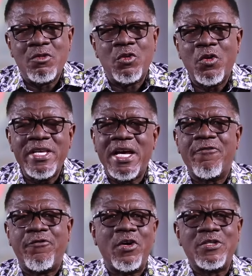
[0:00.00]
you don't hear
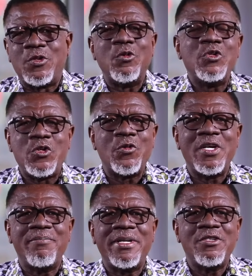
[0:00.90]
a voice, don't do
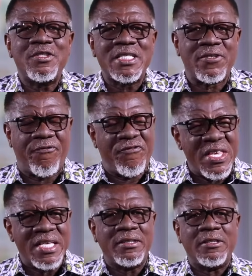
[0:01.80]
it, but you just
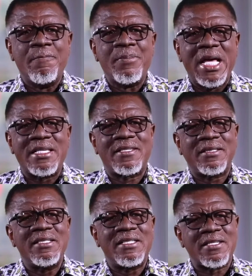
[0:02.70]
feel a
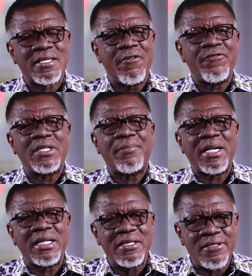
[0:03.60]
certain discomfort
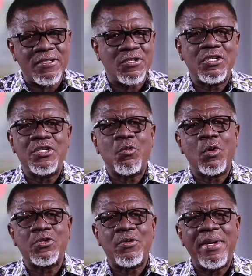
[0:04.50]
about a decision you
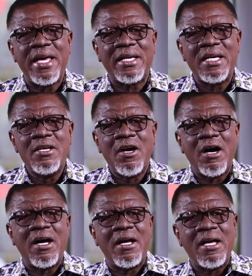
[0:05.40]
want to make,
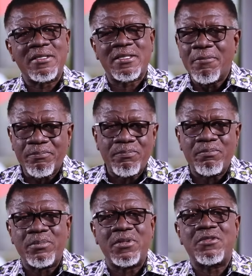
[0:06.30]
some
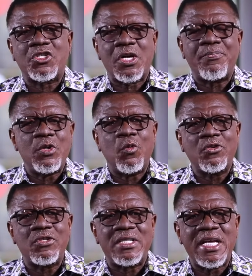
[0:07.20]
trip you
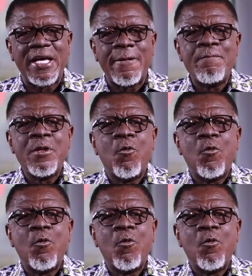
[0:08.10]
want to take.